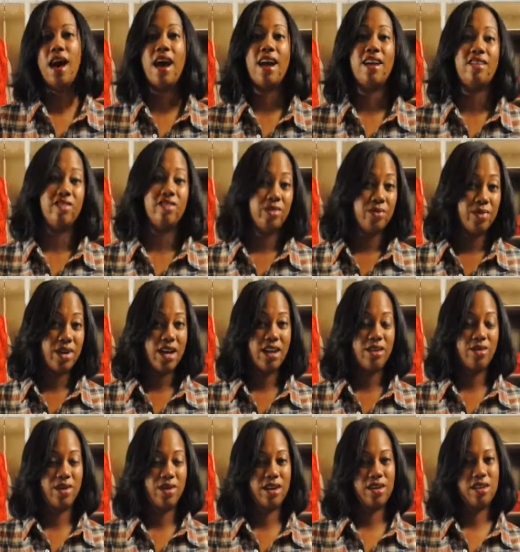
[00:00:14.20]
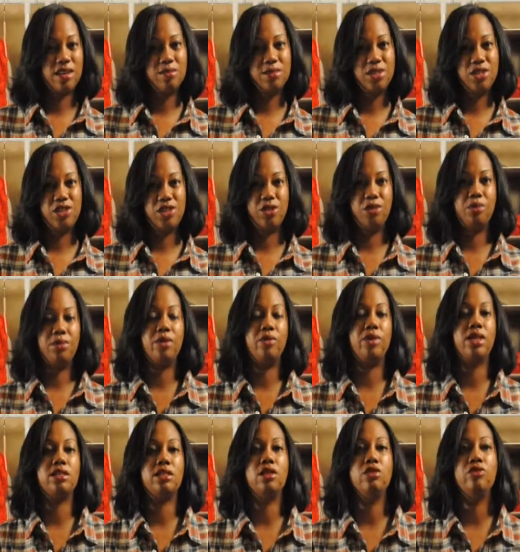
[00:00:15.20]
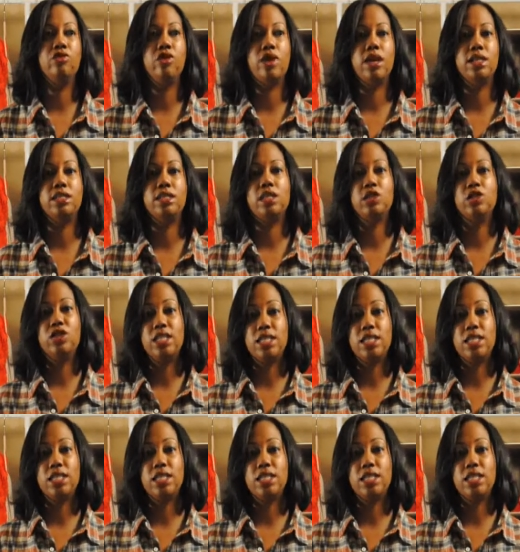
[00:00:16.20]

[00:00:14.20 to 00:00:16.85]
Hi everyone, welcome to Midwestern Practice.